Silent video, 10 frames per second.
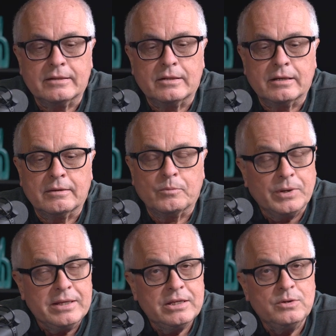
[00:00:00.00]
the
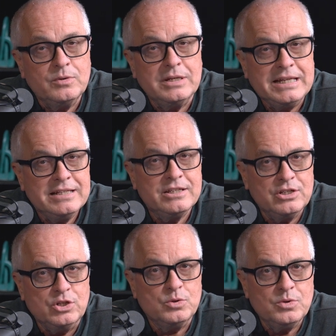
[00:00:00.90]
way that you need to
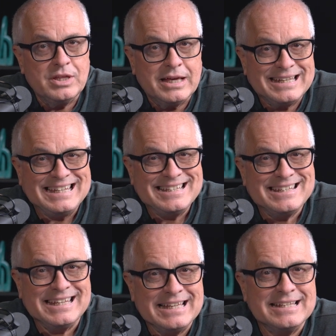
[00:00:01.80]
do that is
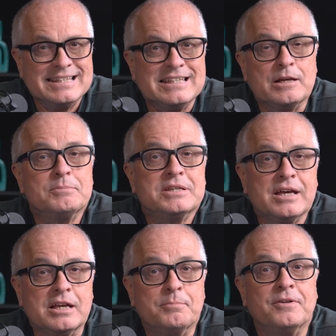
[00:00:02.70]
to get some
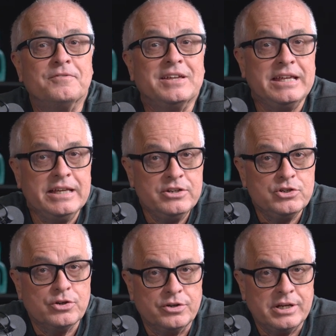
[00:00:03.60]
type of
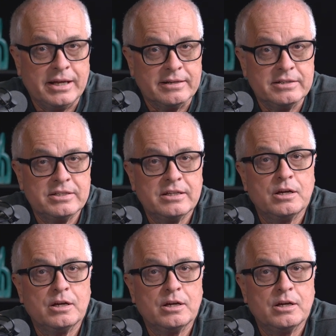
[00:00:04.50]
Internet